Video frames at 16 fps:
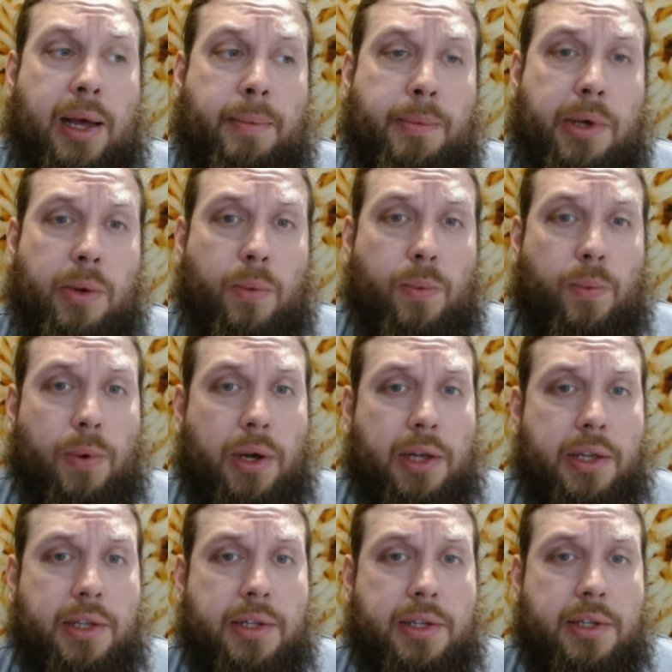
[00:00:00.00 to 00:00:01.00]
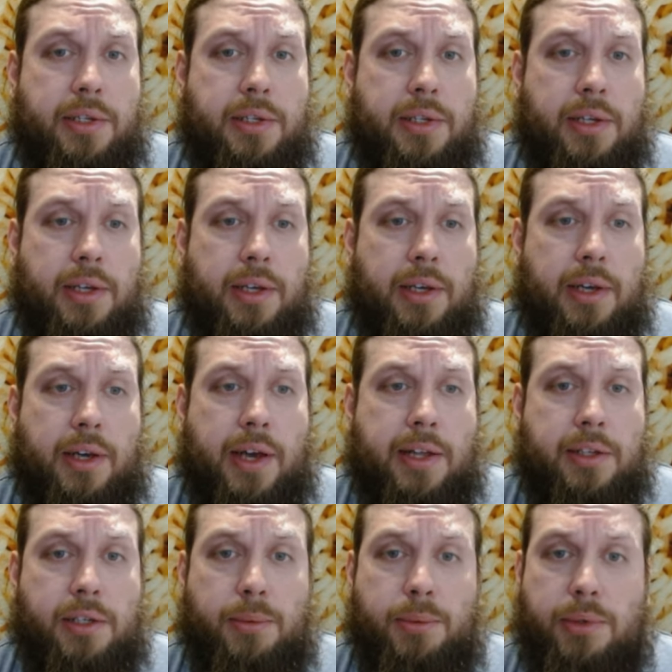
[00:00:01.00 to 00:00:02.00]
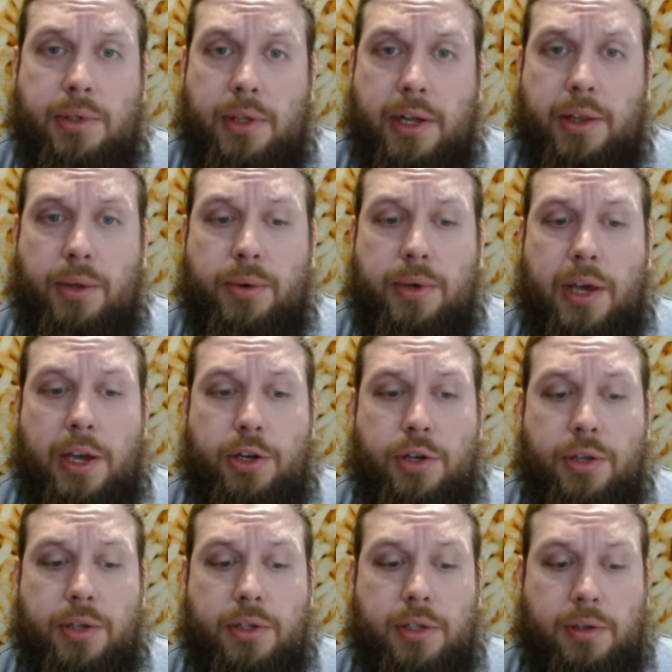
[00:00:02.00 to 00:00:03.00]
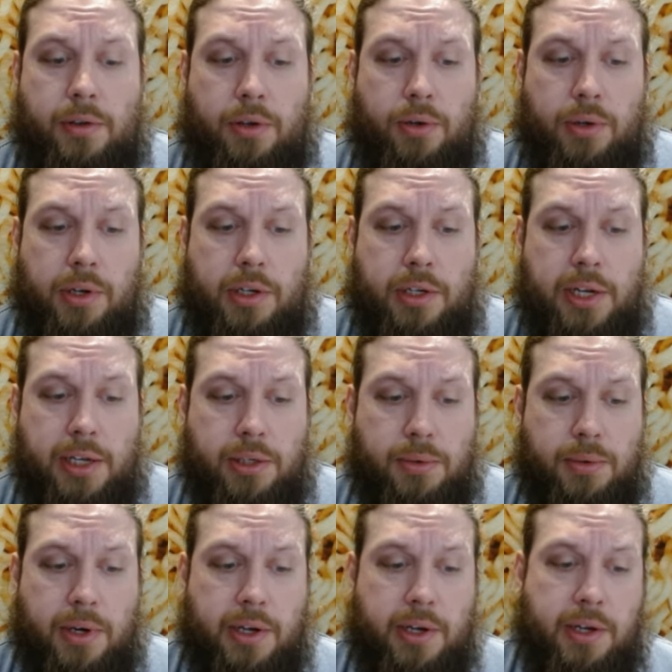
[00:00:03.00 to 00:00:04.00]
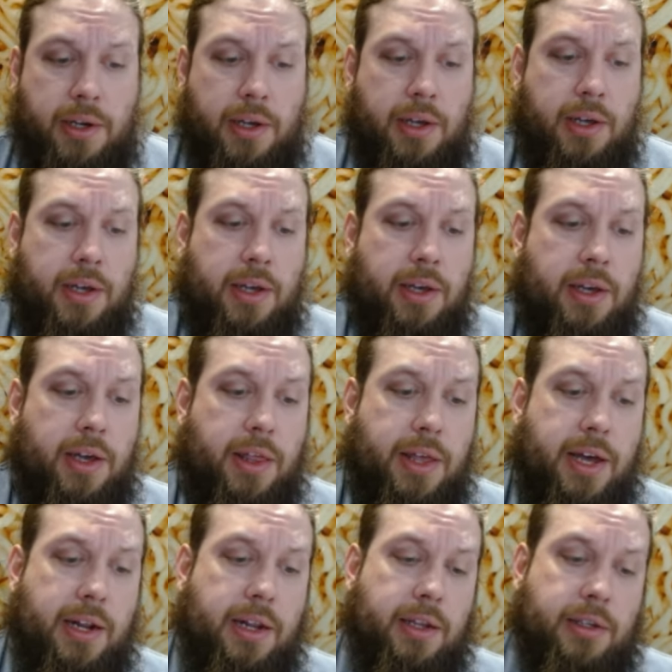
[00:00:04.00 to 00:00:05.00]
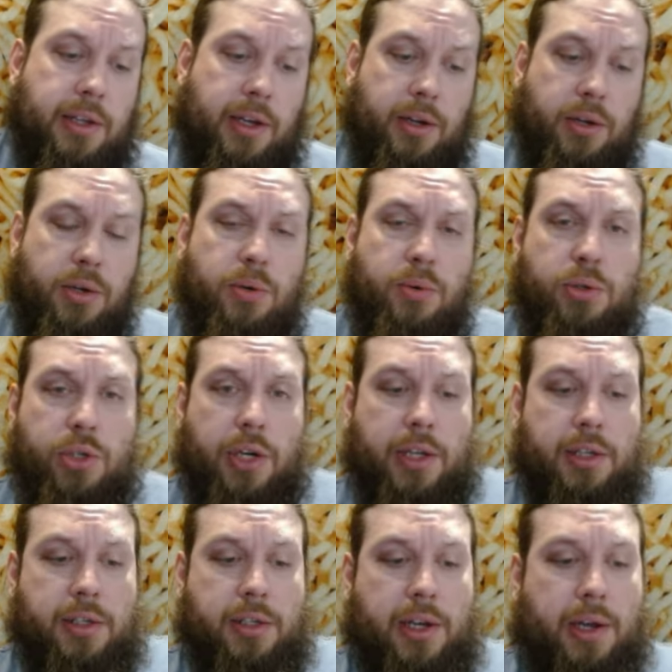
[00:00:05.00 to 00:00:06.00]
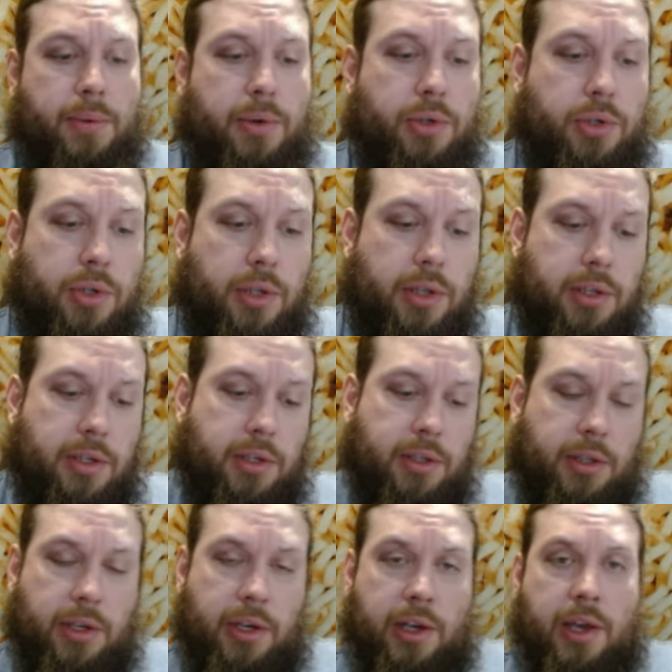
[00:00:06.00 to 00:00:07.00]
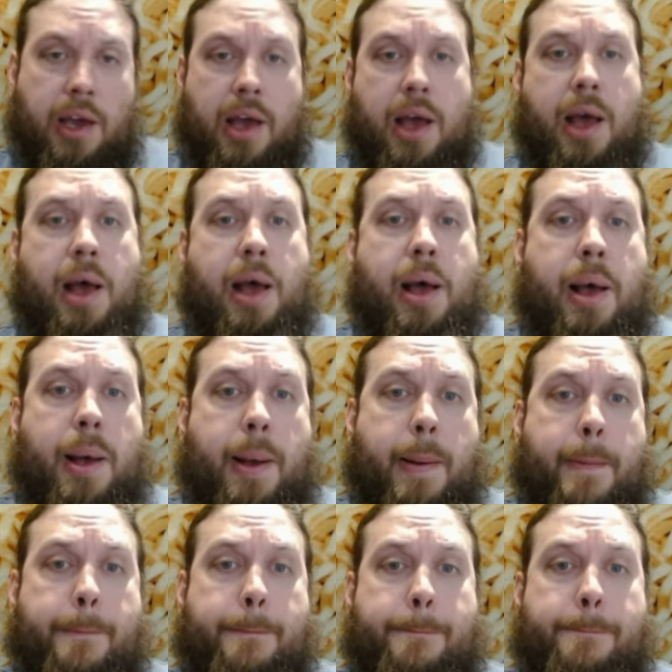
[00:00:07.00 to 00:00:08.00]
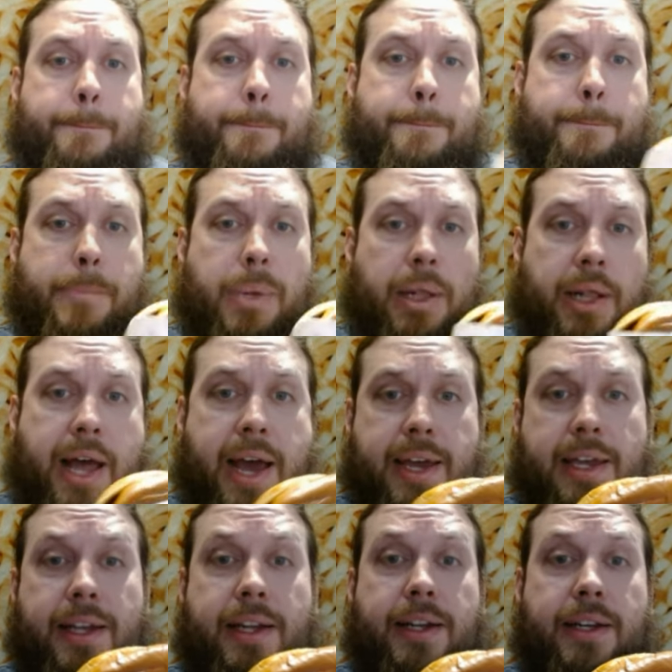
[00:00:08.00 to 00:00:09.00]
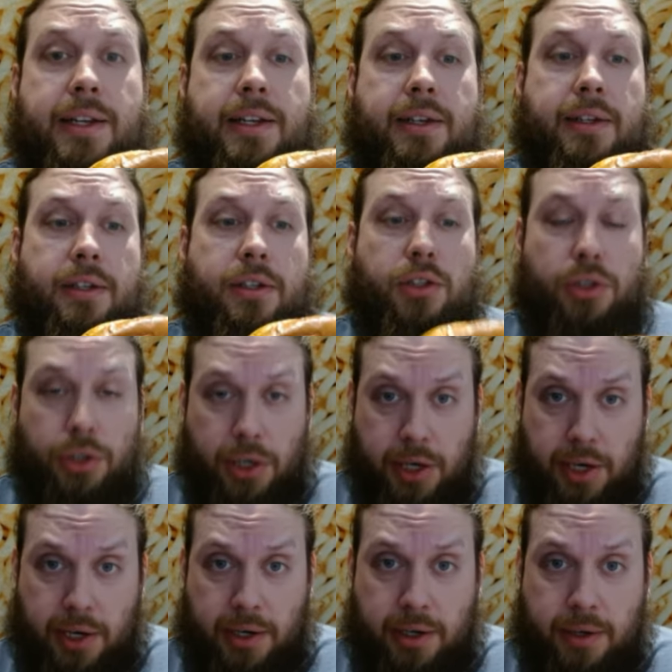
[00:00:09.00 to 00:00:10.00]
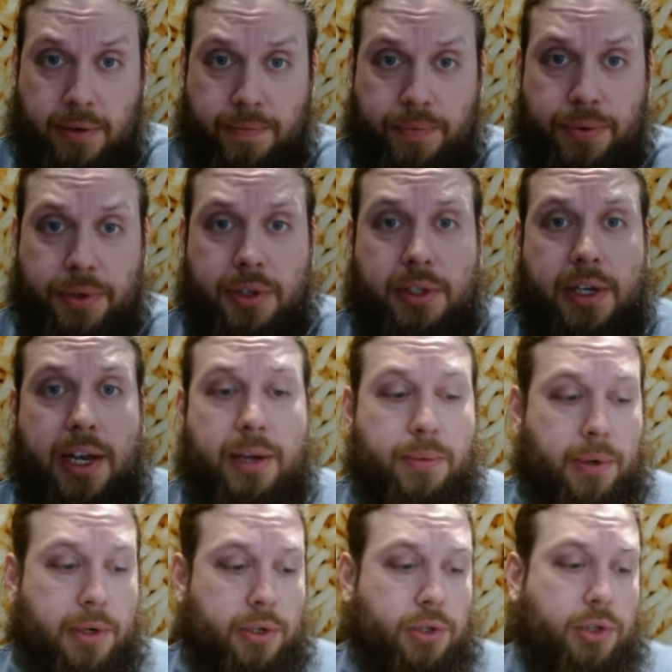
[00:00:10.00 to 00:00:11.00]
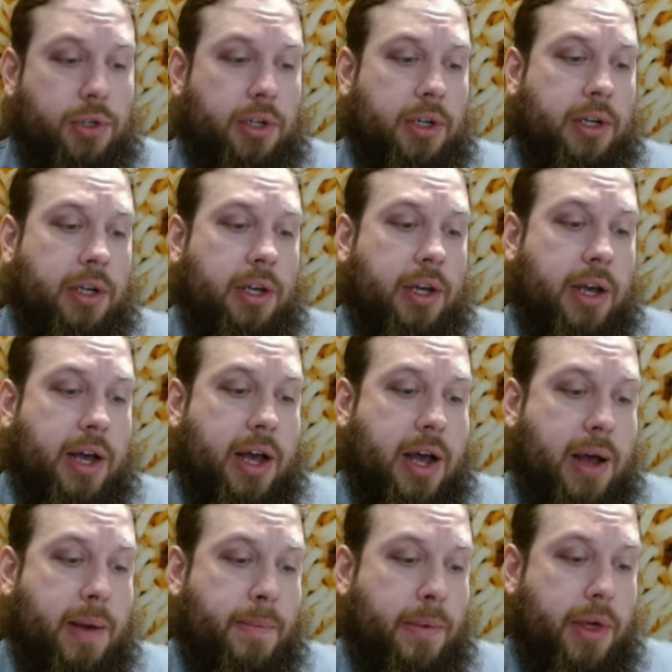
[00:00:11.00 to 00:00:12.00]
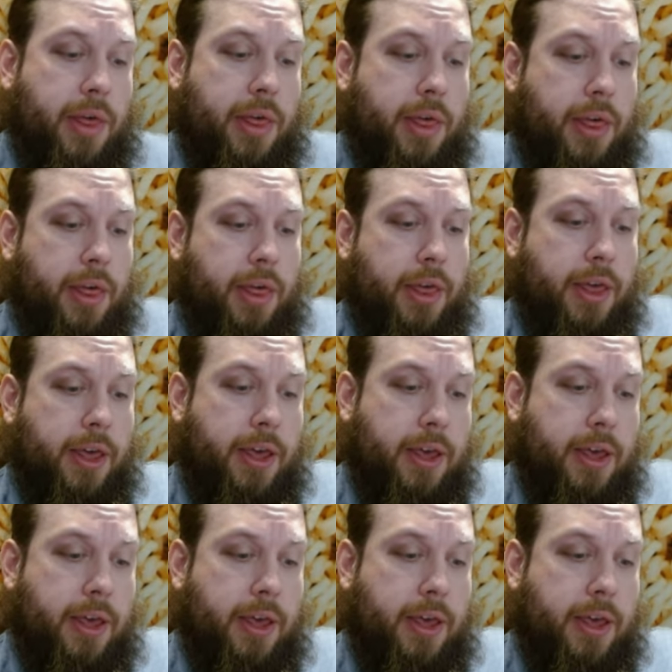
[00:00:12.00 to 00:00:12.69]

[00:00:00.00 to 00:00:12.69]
Um, it was at some select locations during a test run, and that is a new chicken sandwich. This is the blackened chicken sandwich. Um,